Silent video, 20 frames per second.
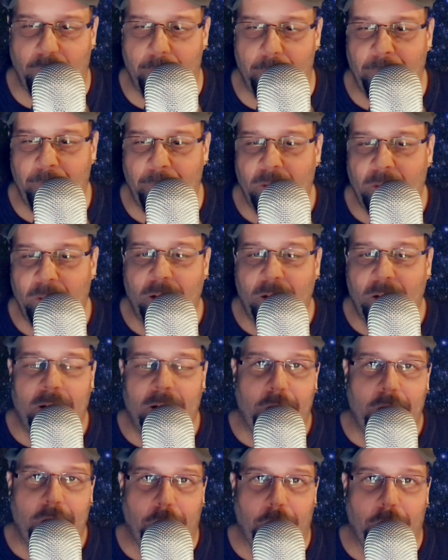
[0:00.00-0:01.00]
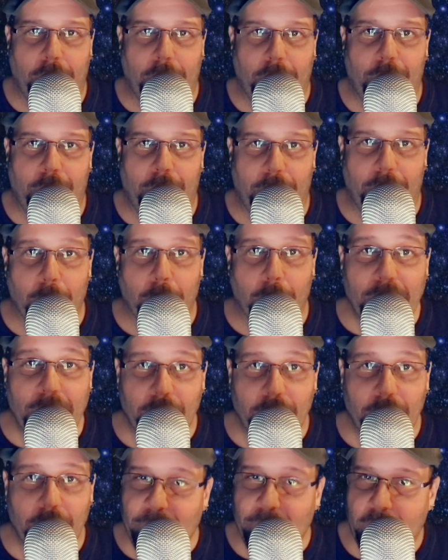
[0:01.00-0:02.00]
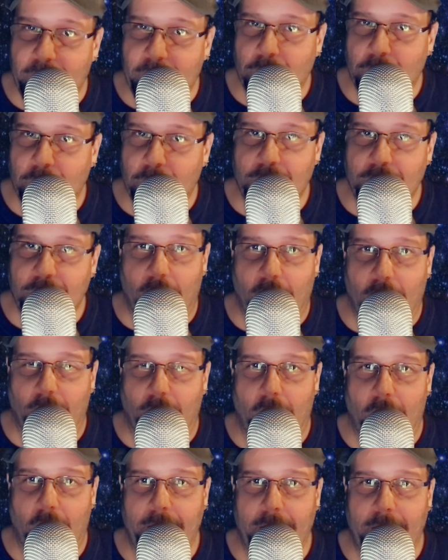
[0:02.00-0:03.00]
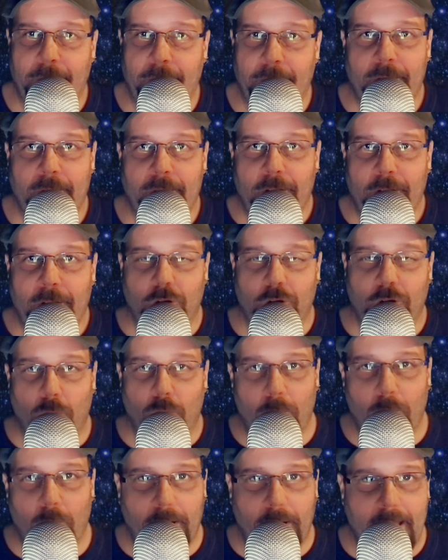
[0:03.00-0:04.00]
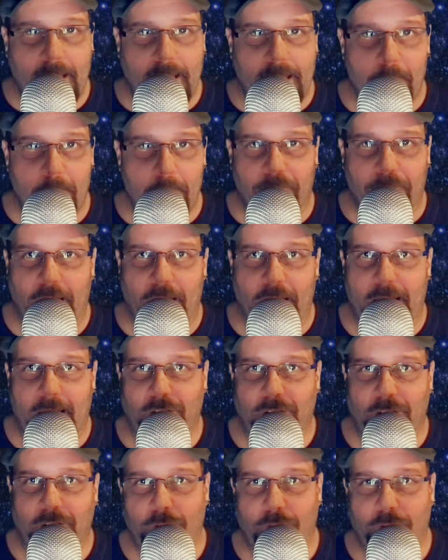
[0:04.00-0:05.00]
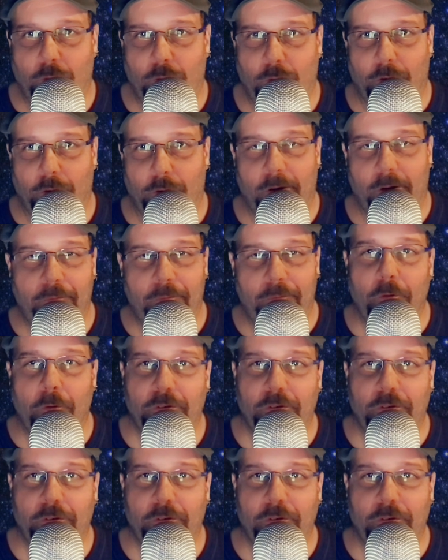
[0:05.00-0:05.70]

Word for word: You can look for the original videos online. So what would a camouflage or a force field,